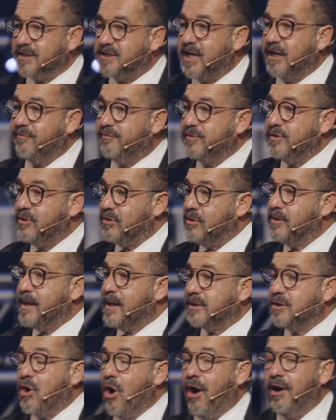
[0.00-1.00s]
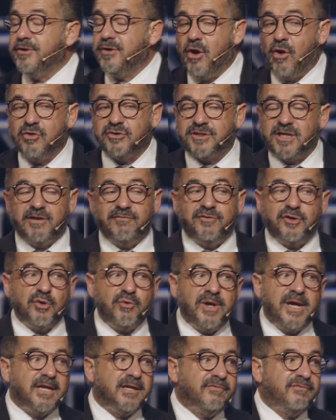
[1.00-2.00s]
Said, God knows that if you
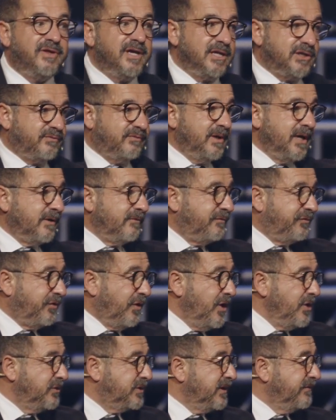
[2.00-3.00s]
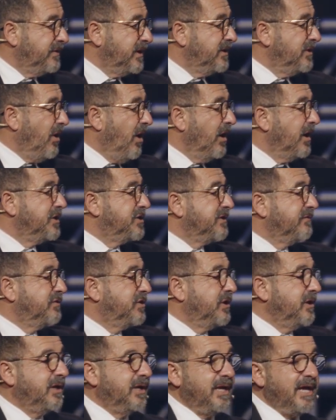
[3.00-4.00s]
eat of this fruit of the knowledge of
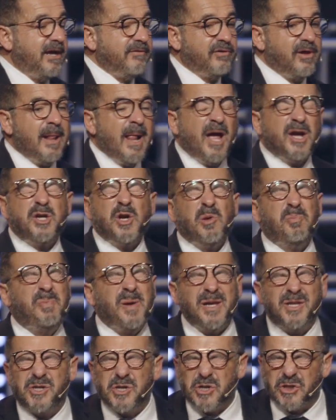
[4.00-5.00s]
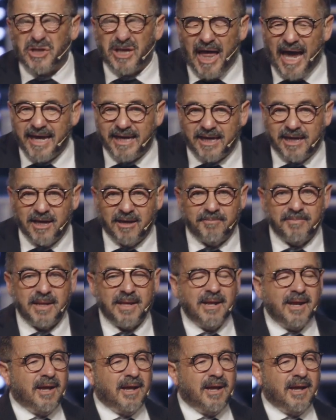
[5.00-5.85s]
good and evil, you'll be just like him.